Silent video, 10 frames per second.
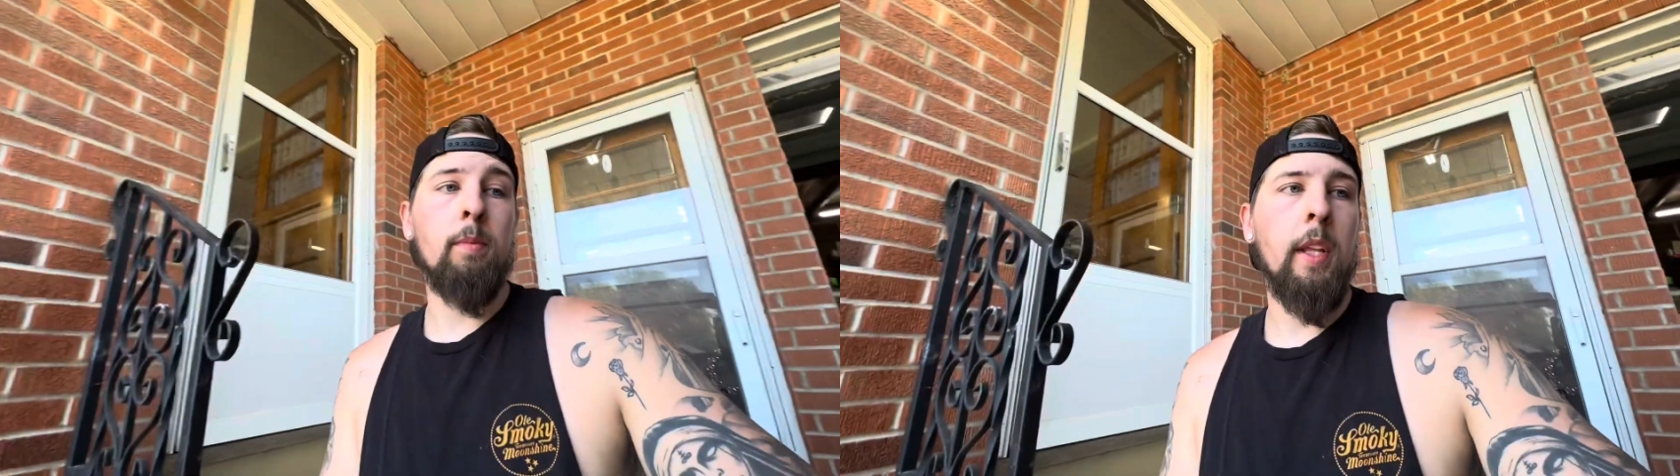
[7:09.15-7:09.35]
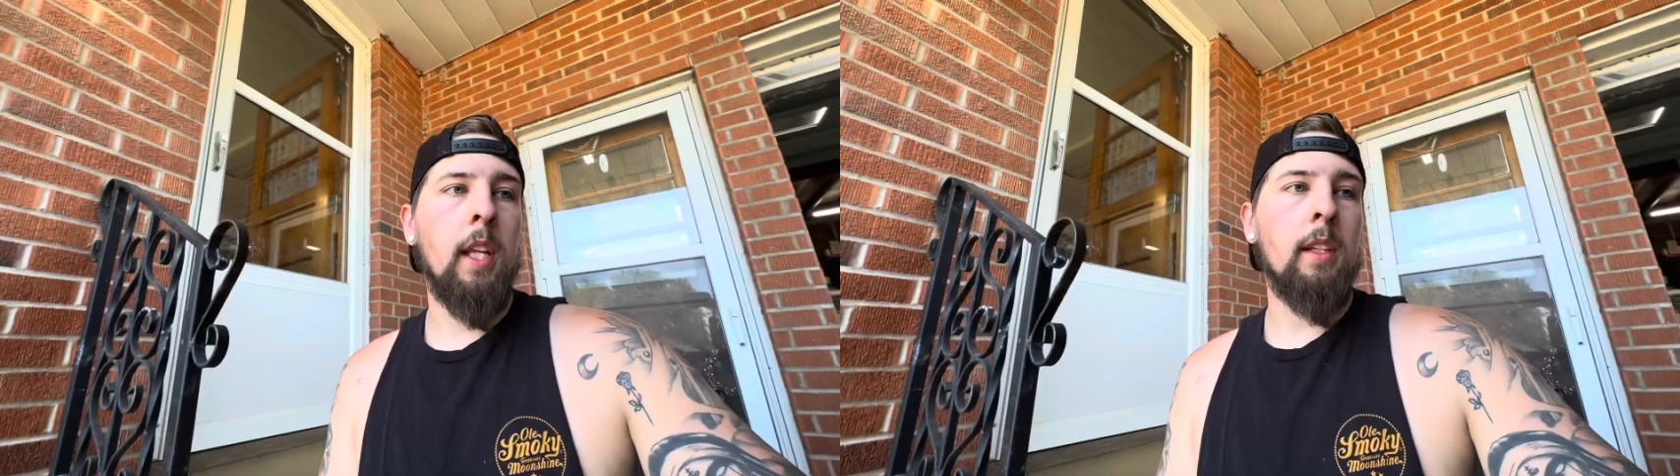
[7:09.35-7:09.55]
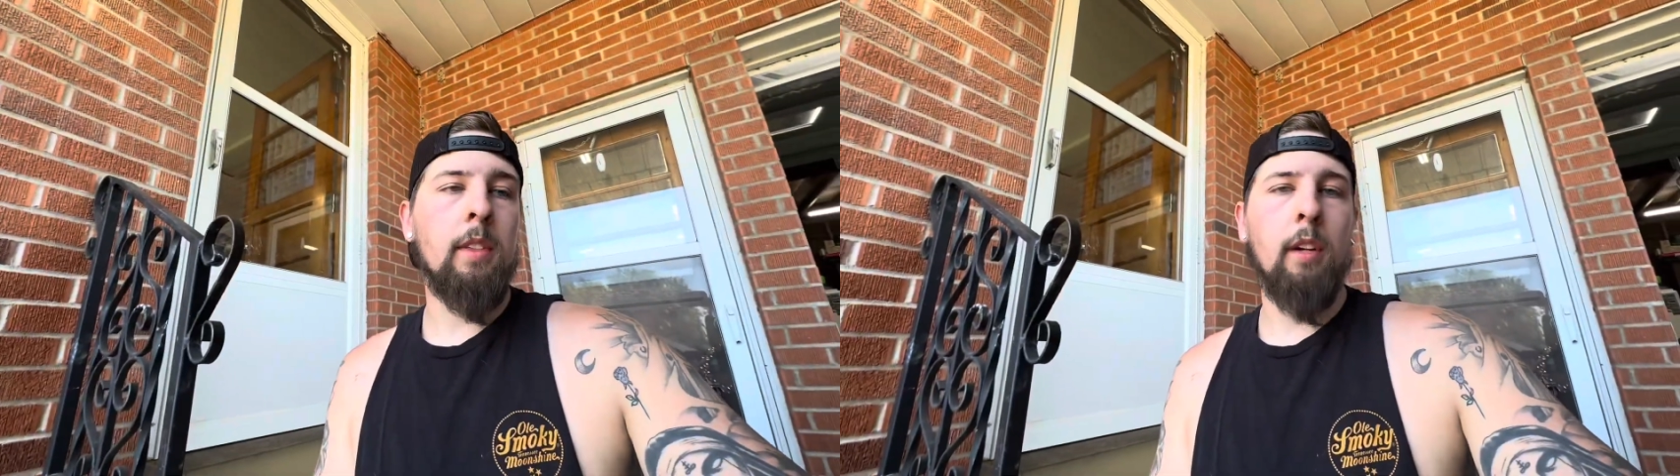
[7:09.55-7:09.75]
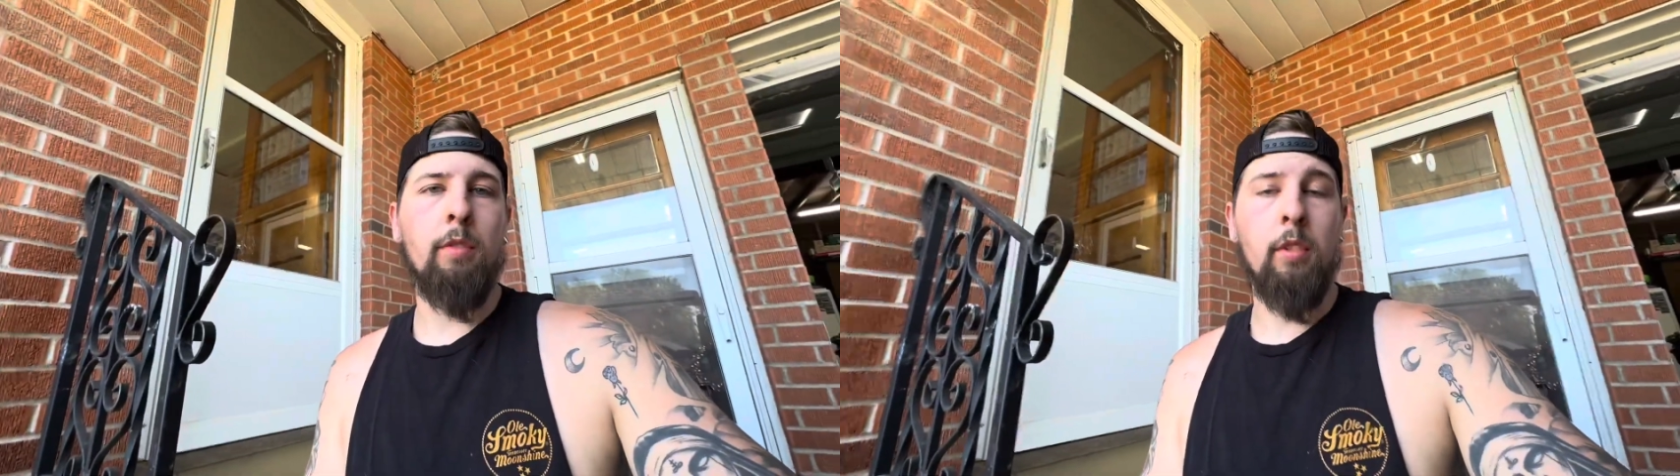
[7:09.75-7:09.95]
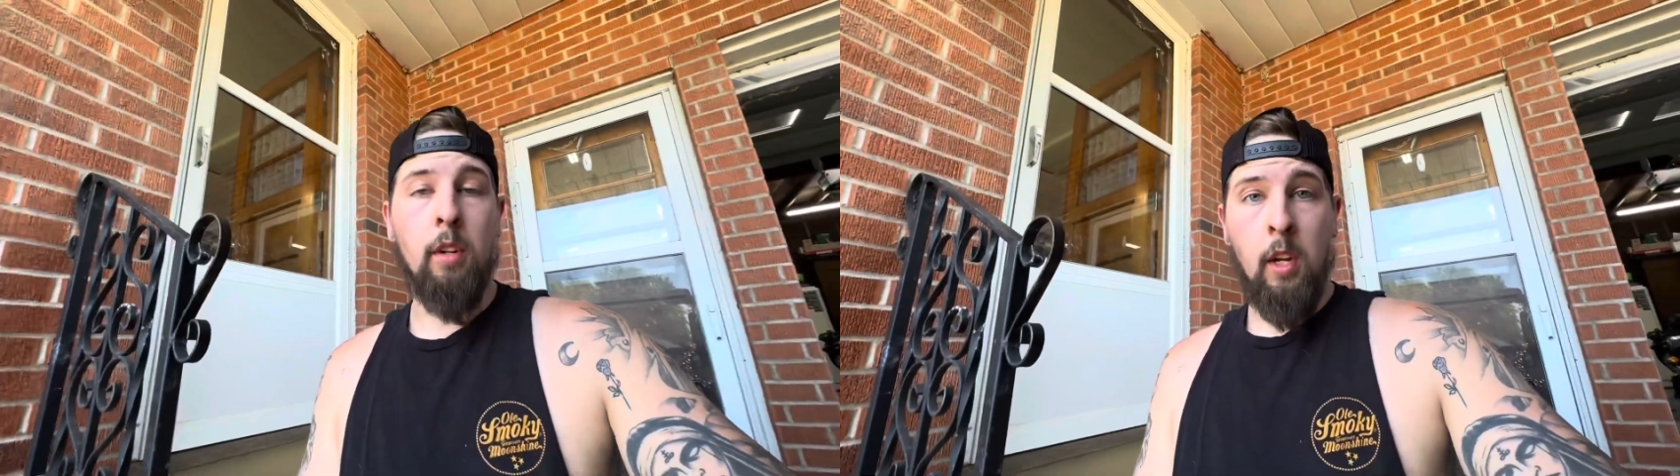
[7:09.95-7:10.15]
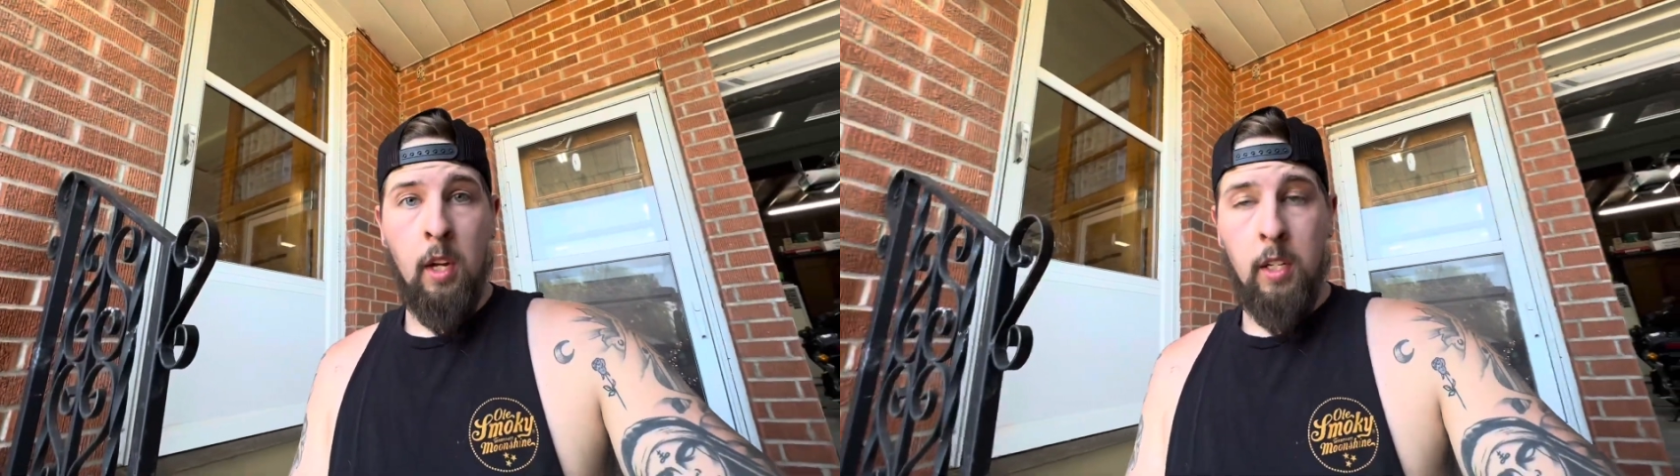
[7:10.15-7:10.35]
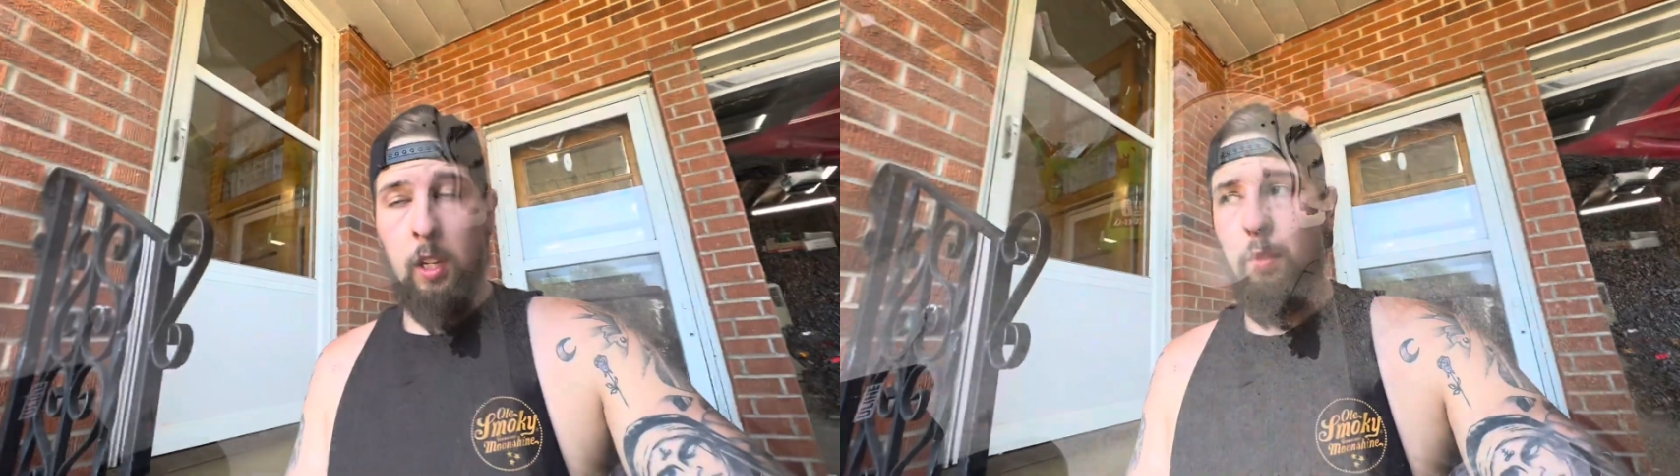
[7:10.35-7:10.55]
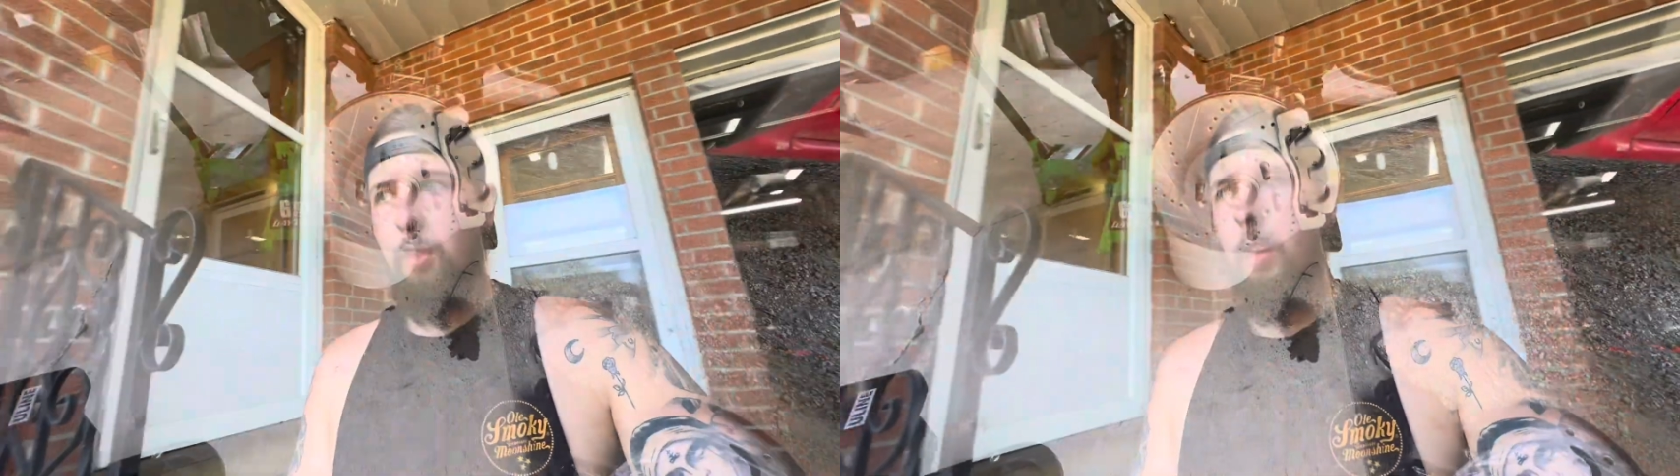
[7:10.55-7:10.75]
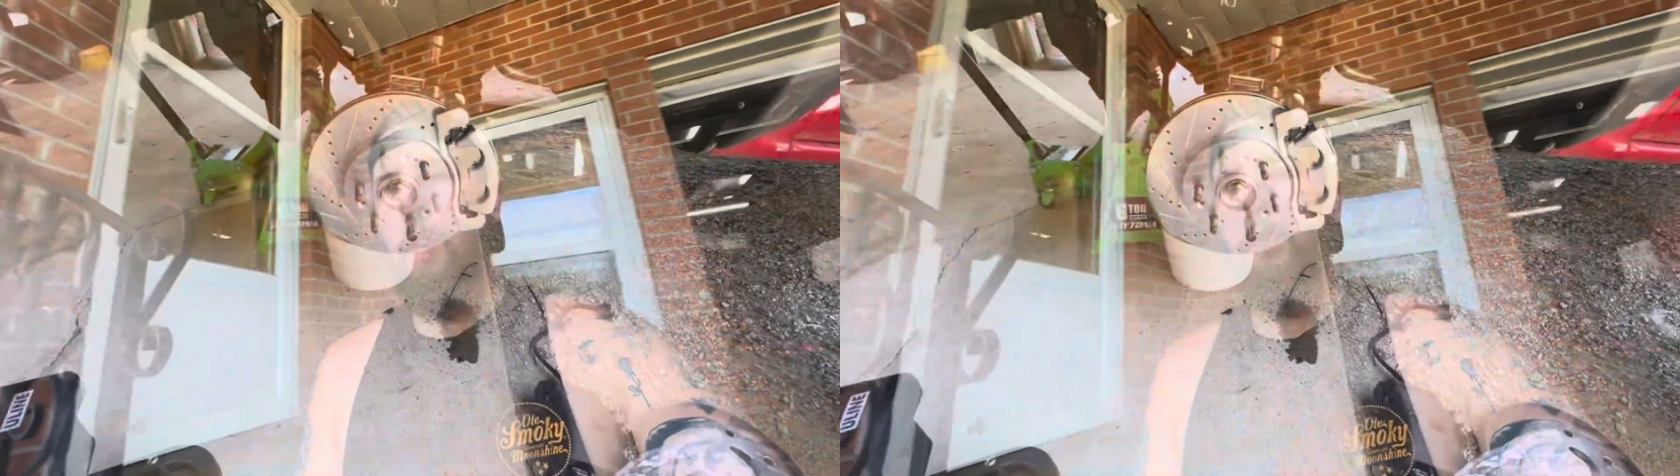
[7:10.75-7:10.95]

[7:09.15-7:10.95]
and then take for a drive.